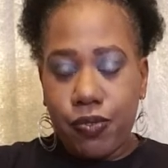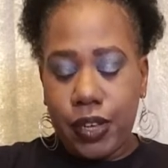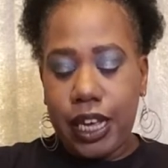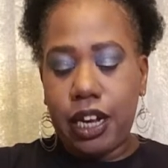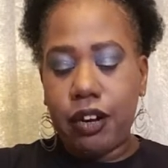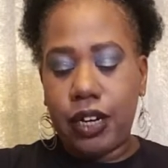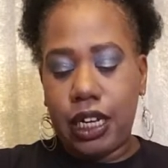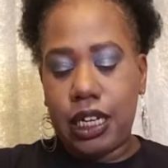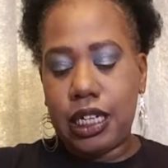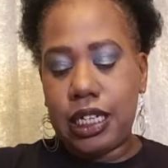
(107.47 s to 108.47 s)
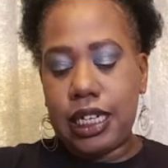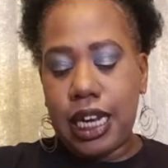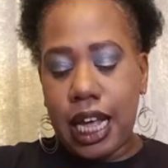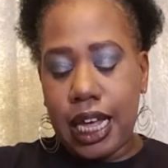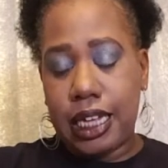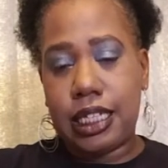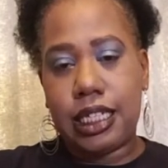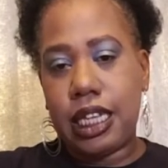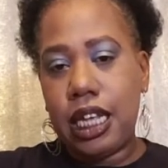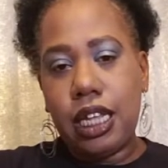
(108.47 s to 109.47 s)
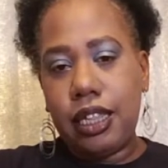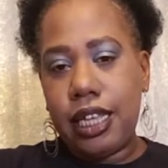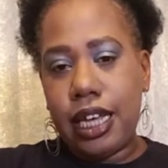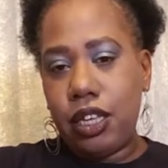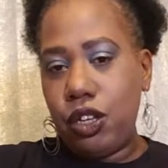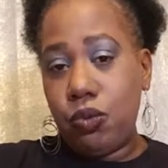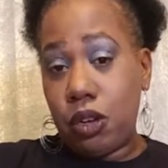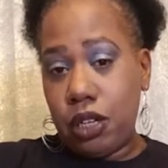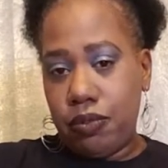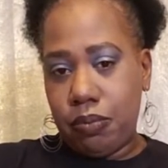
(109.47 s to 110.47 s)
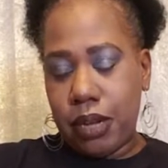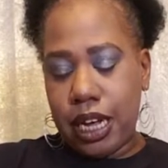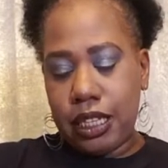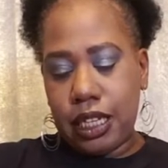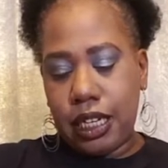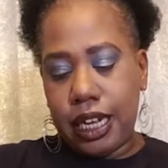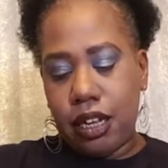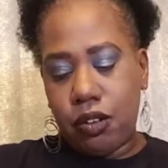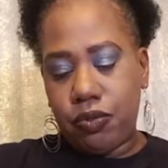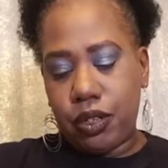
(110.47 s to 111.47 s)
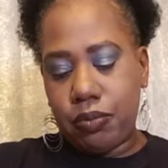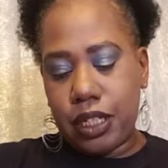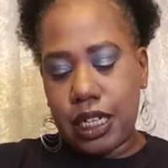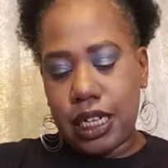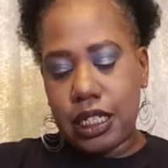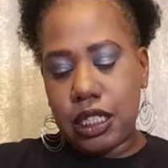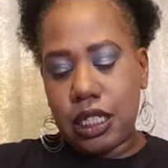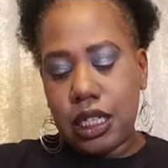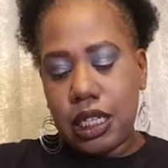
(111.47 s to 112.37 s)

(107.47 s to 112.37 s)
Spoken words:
very nice that you won't even mind the layover, because